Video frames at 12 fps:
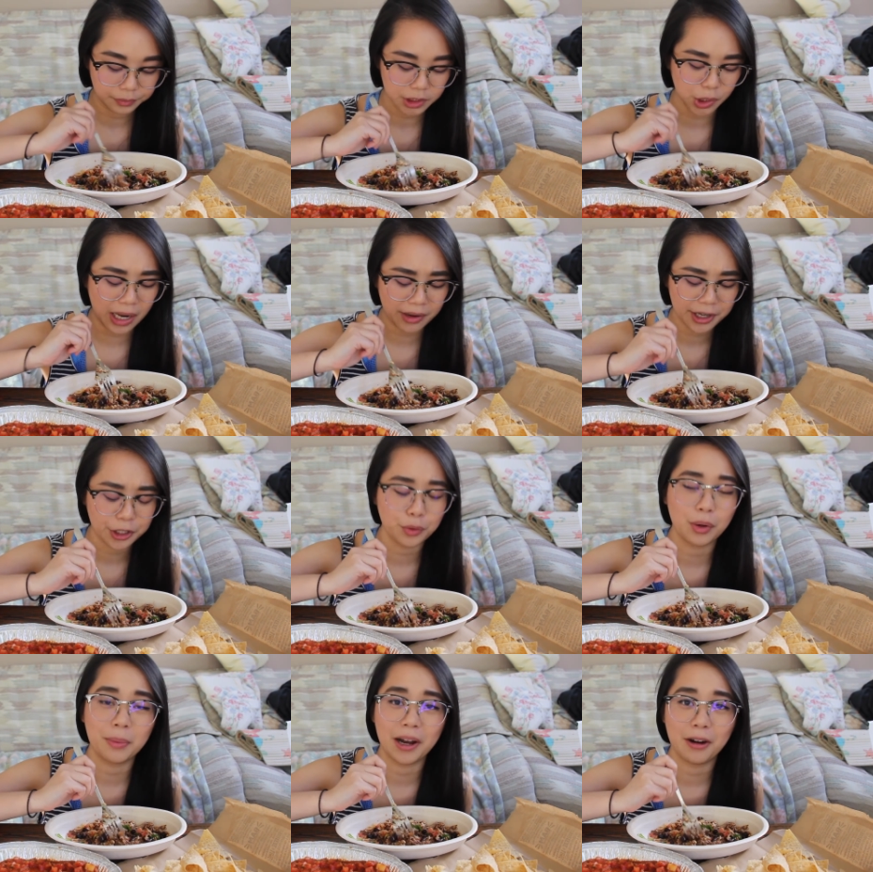So how I
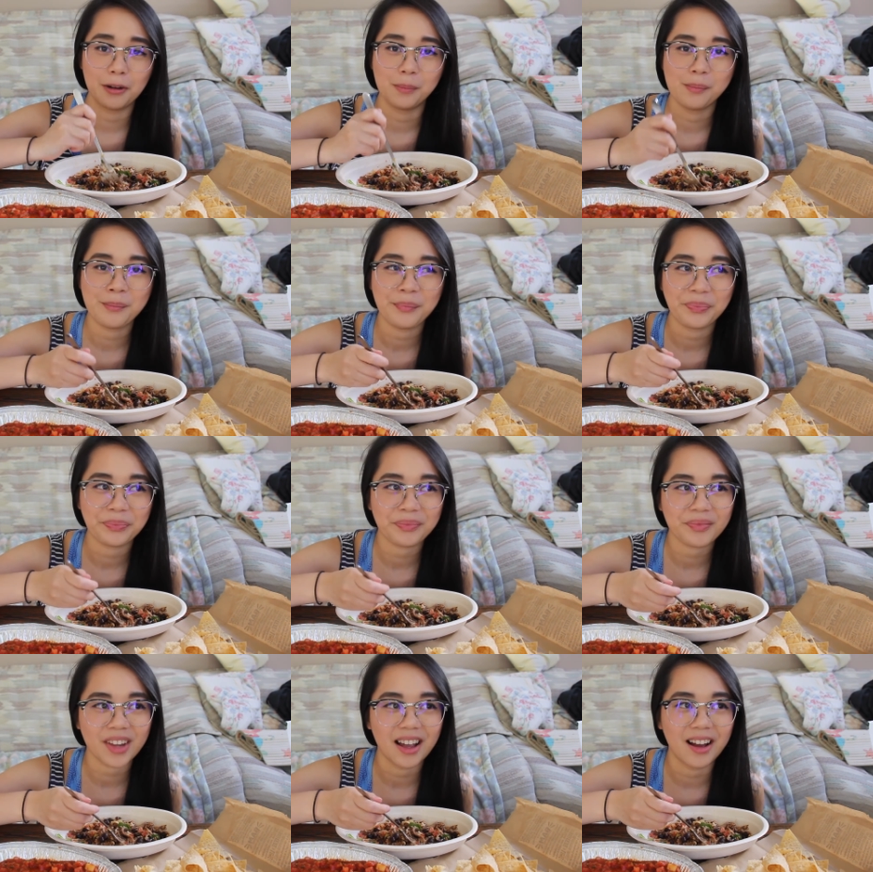knew about
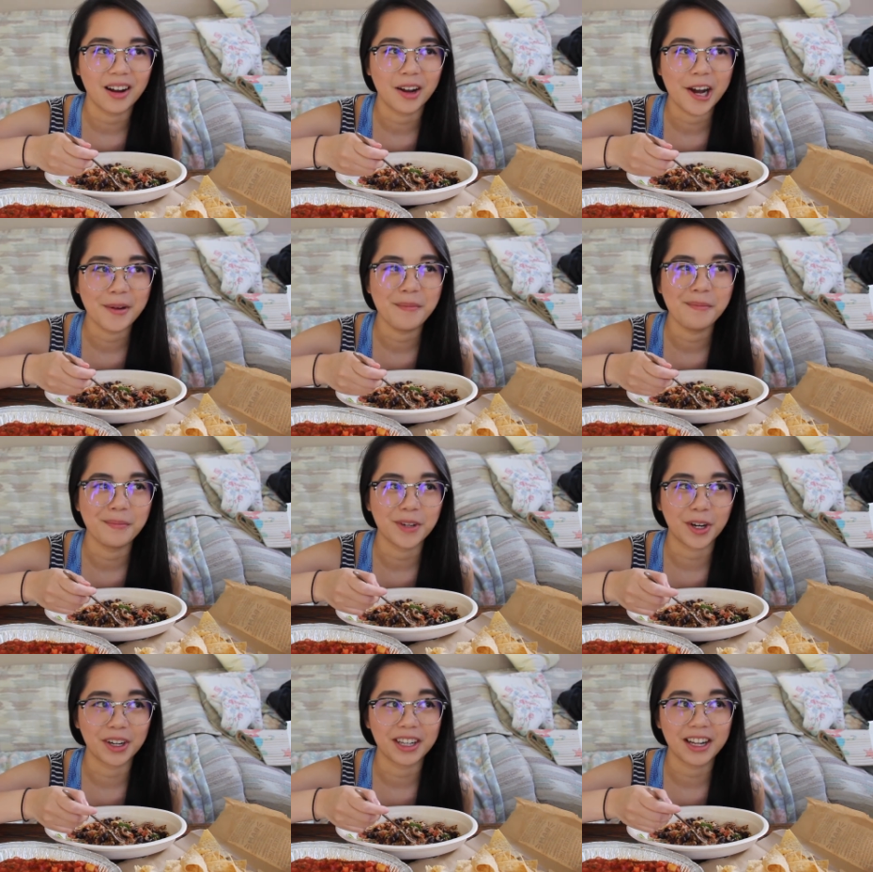um,
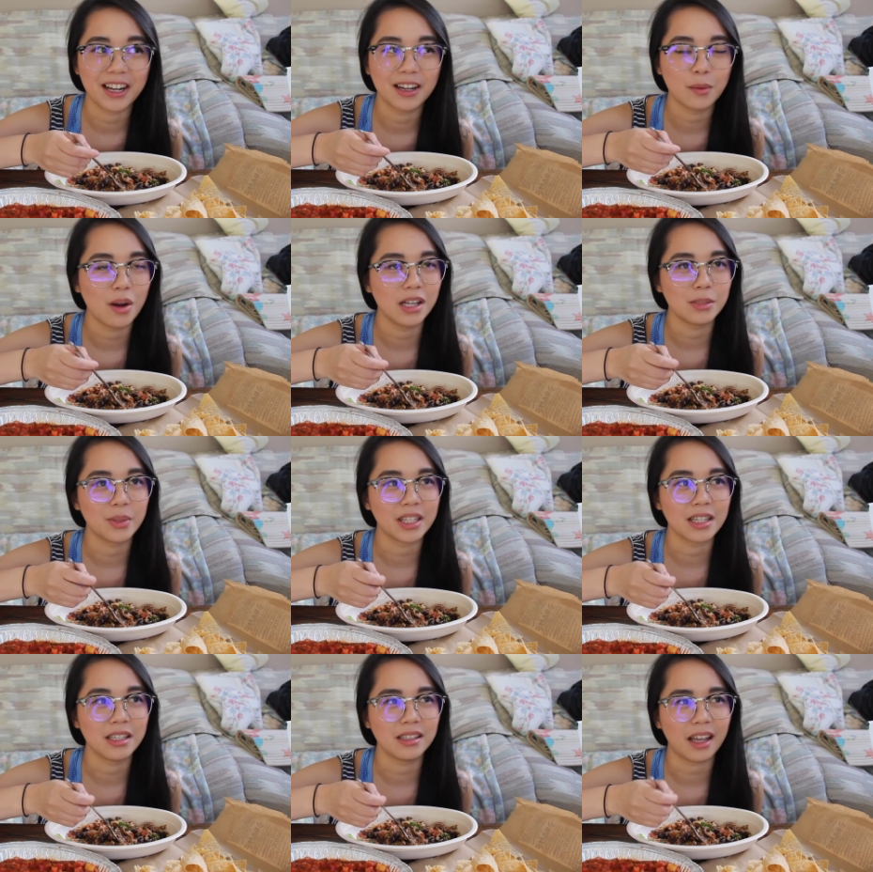Narnia was
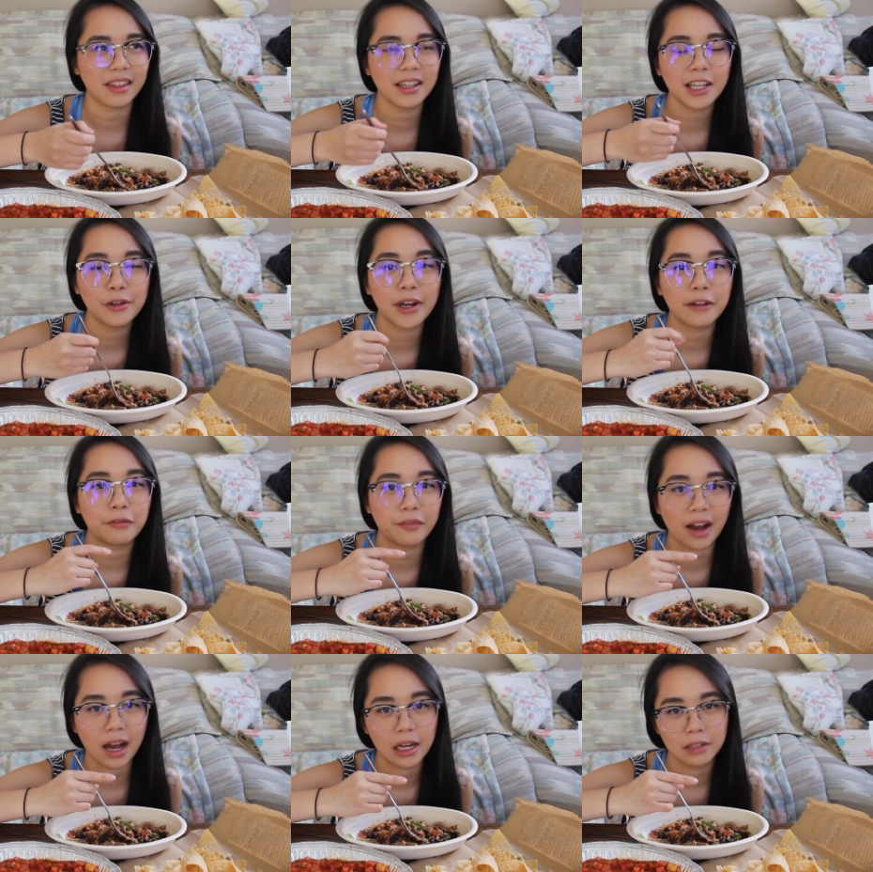because I think in grade
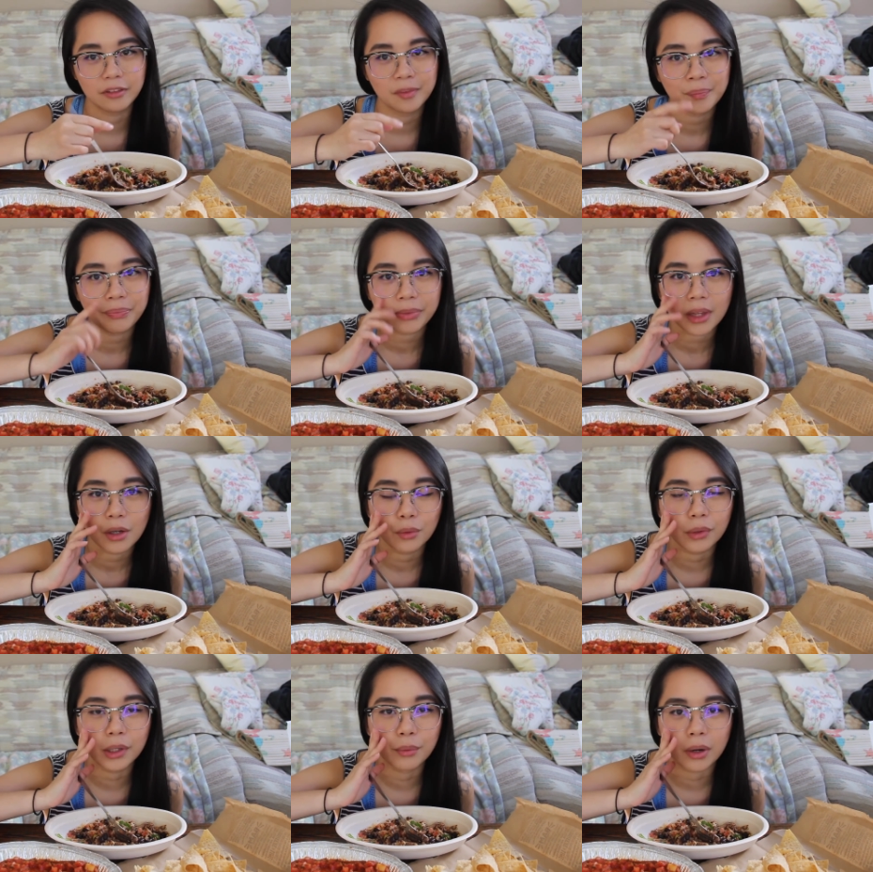five,
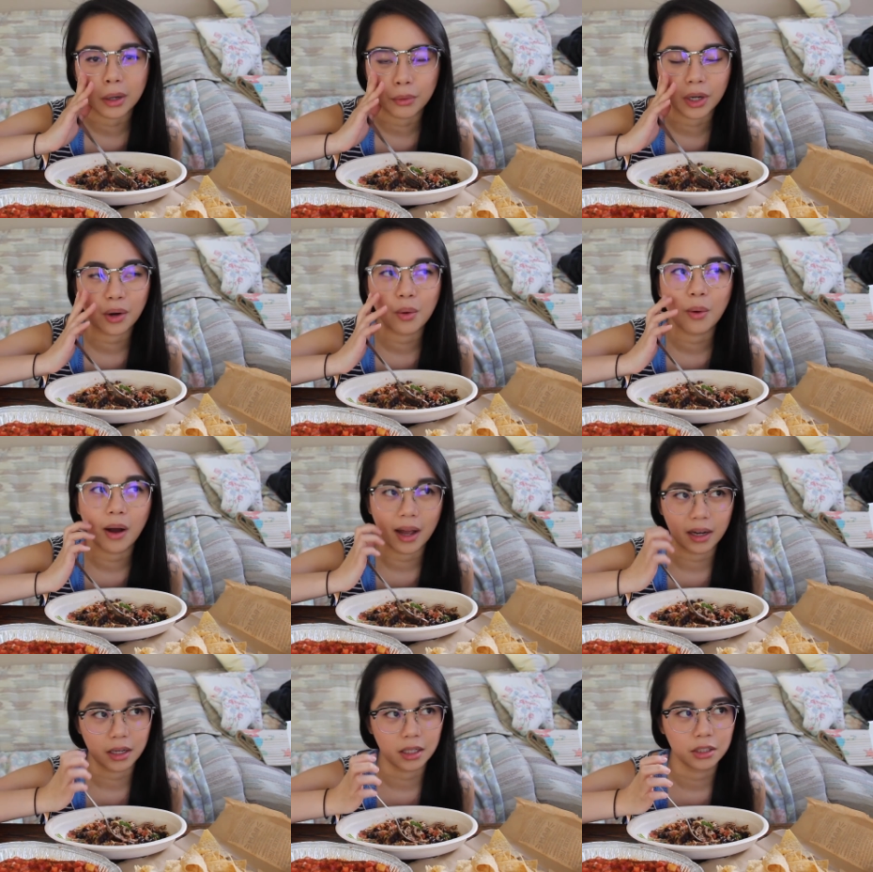we were
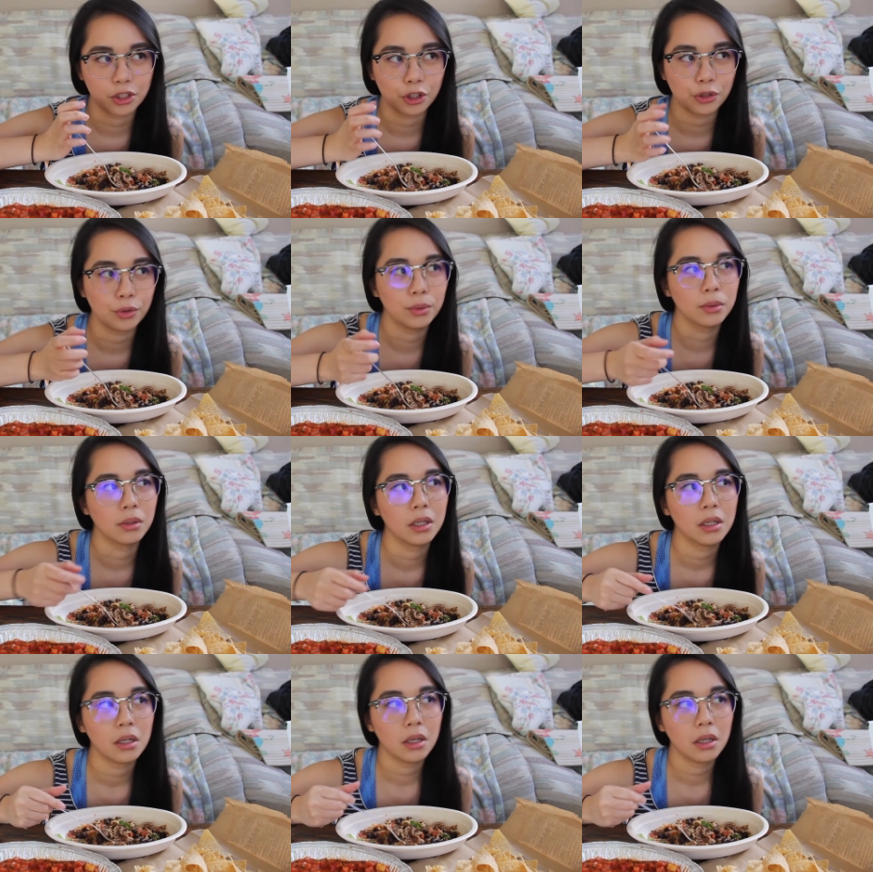required to